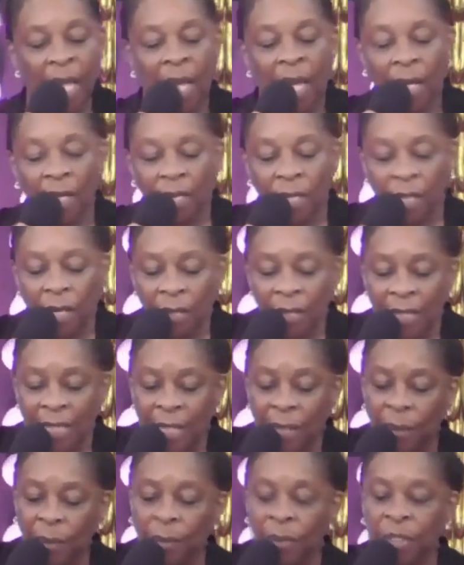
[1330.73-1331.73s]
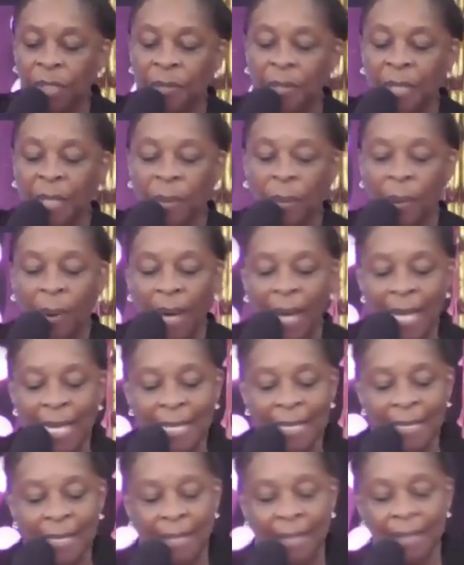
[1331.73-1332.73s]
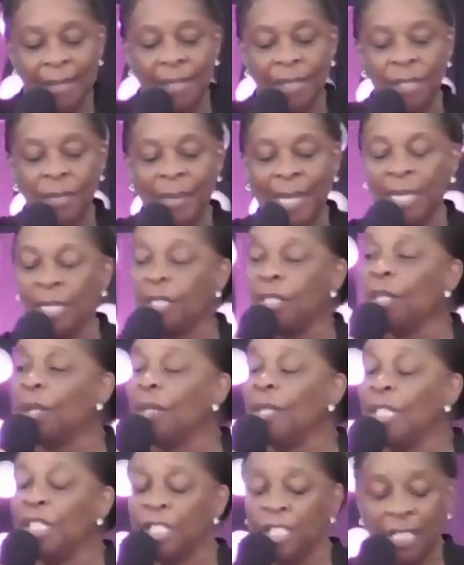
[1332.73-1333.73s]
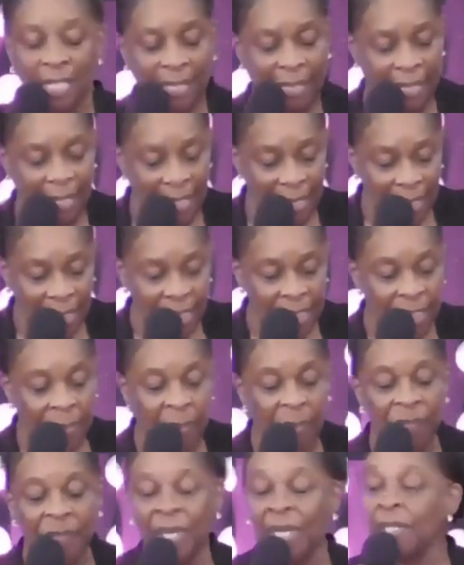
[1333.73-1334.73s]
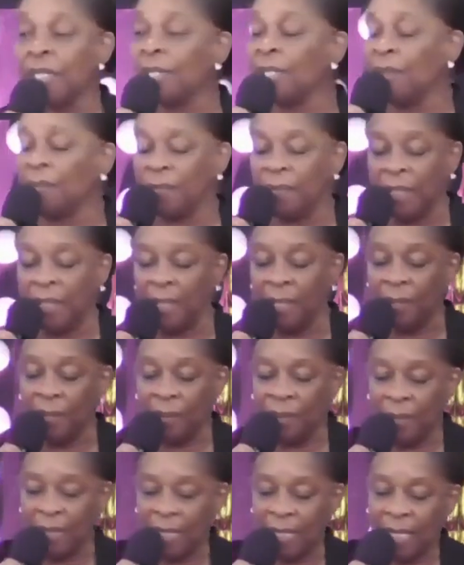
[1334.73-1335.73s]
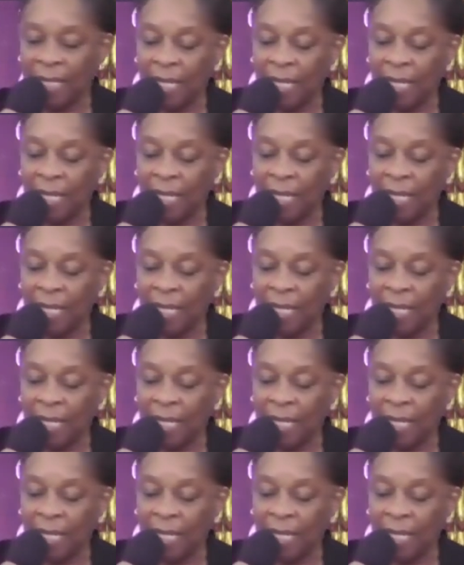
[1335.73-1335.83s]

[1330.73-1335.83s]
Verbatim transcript: Godly order requires us to acknowledge the kingship of our sovereign Lord,